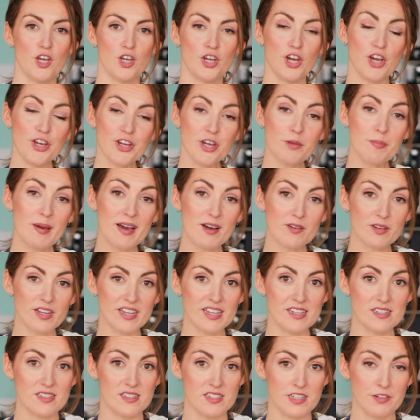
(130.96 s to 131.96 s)
Cocoa powder
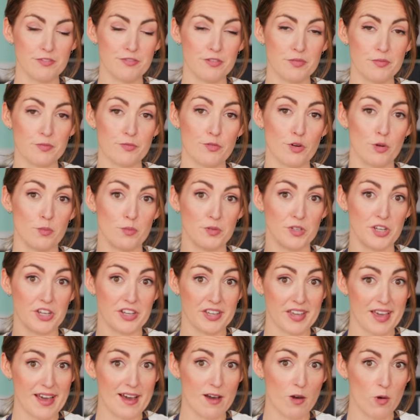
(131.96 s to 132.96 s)
is different from
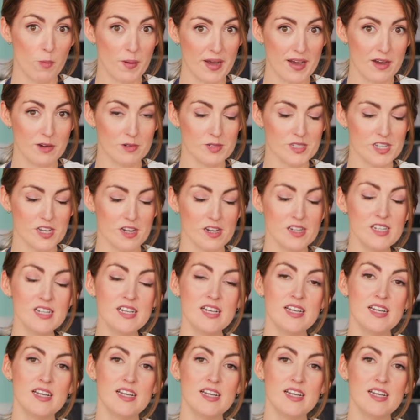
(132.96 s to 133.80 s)
cacao powder.